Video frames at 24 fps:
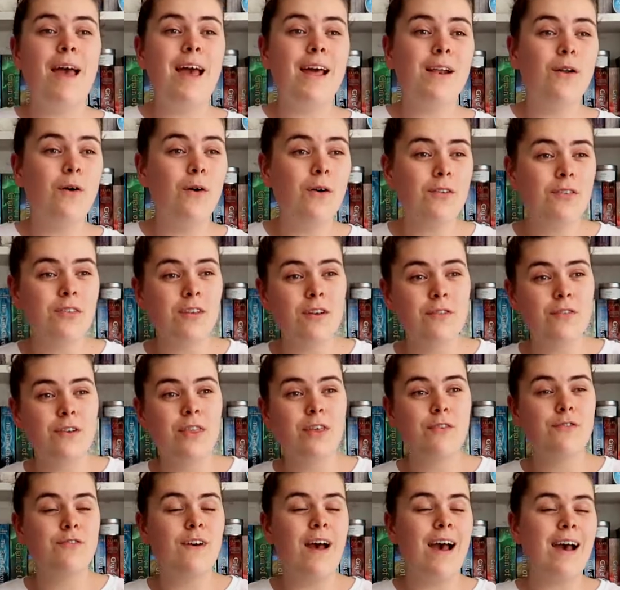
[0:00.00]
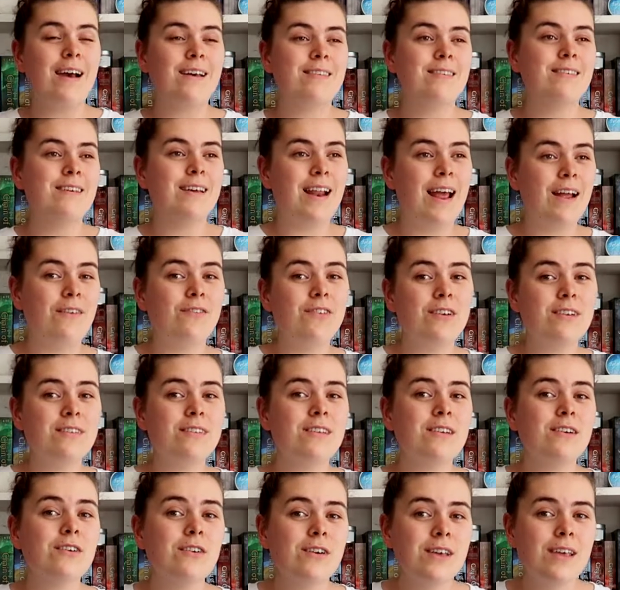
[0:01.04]
And also for the fact that every
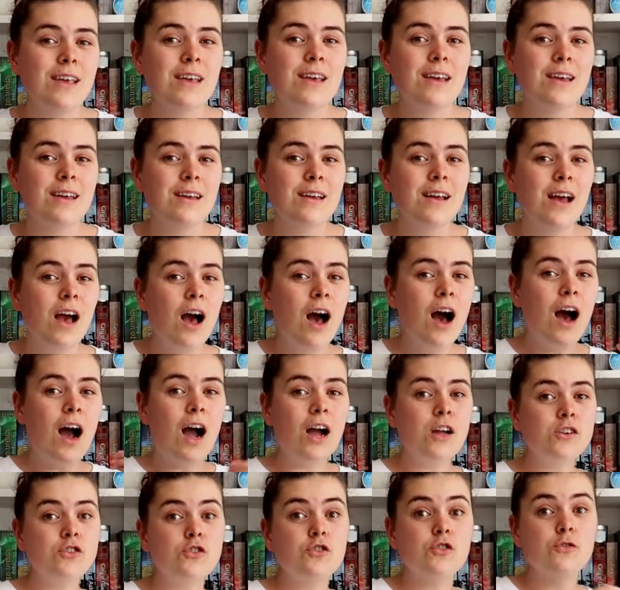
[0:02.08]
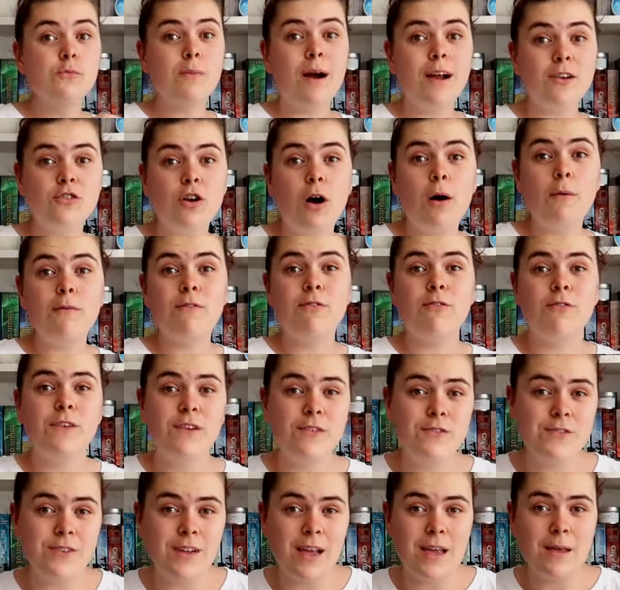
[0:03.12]
single year I do my top
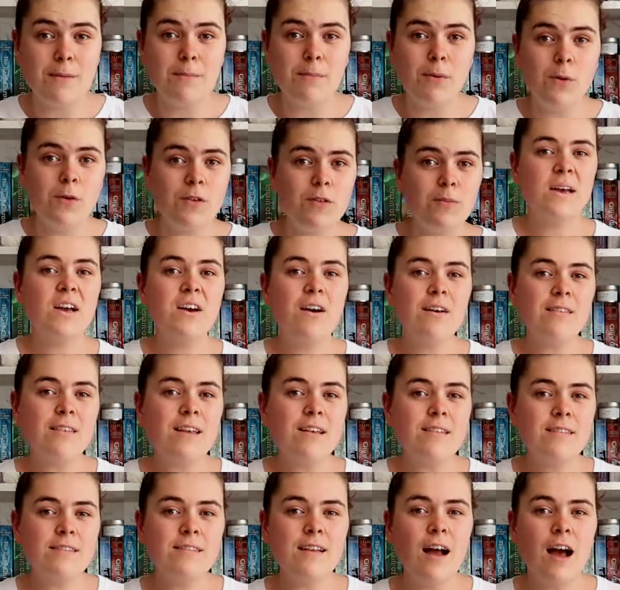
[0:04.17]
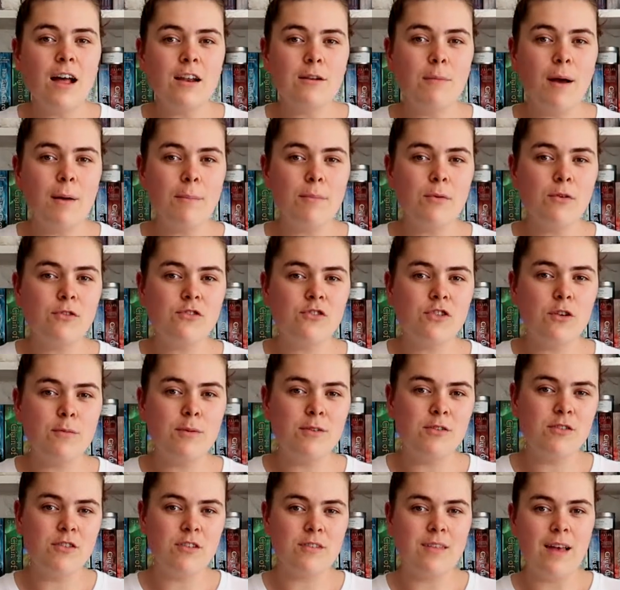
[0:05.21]
15 books, because I started my BookTube
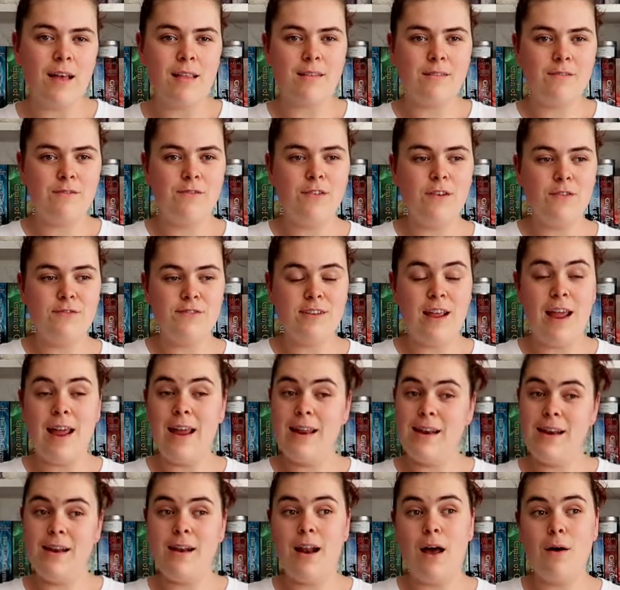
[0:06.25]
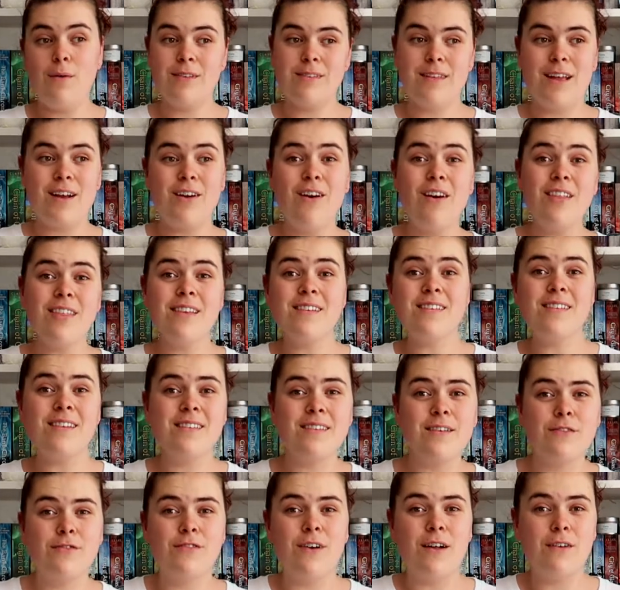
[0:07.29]
in 2015 and I was like, oh, this
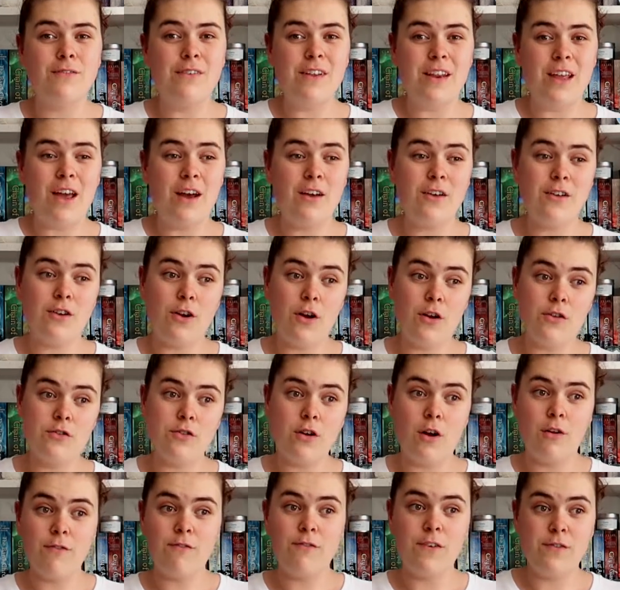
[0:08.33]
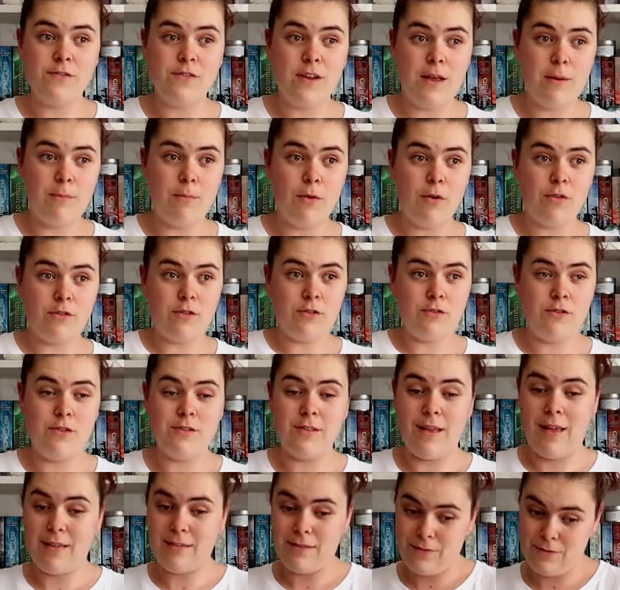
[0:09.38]
is a fun video, you know, top 15 books of
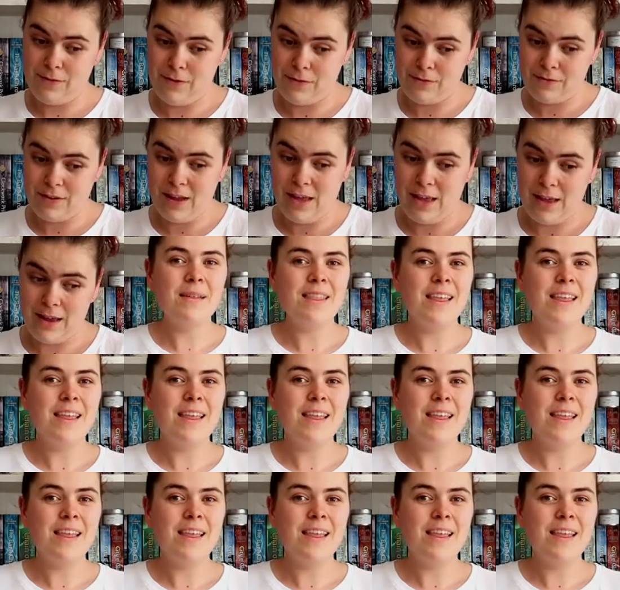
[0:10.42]
2015.